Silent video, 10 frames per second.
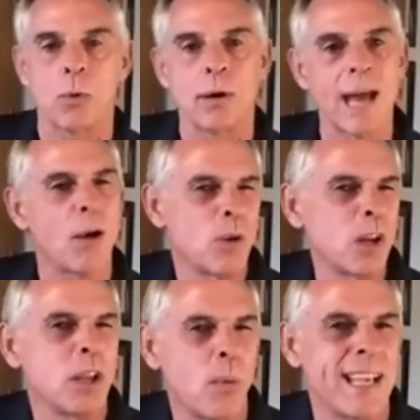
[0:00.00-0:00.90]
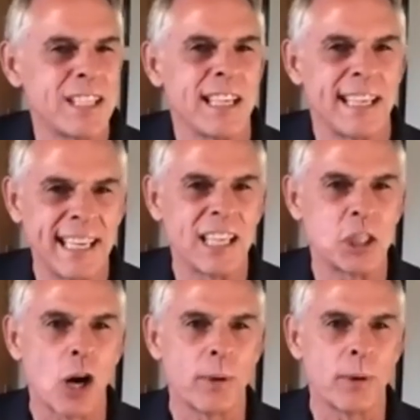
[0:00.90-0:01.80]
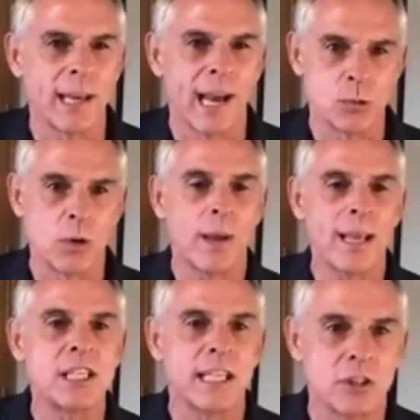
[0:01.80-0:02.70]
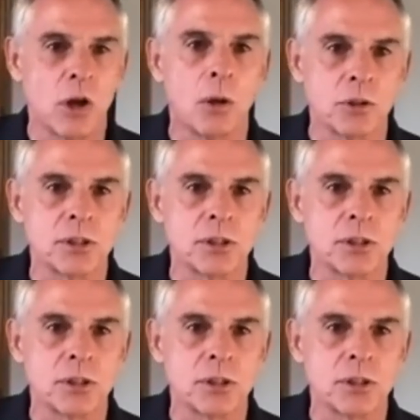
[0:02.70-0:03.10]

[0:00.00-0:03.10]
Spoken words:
We're not really raising kids, are we, guys? We're raising adults.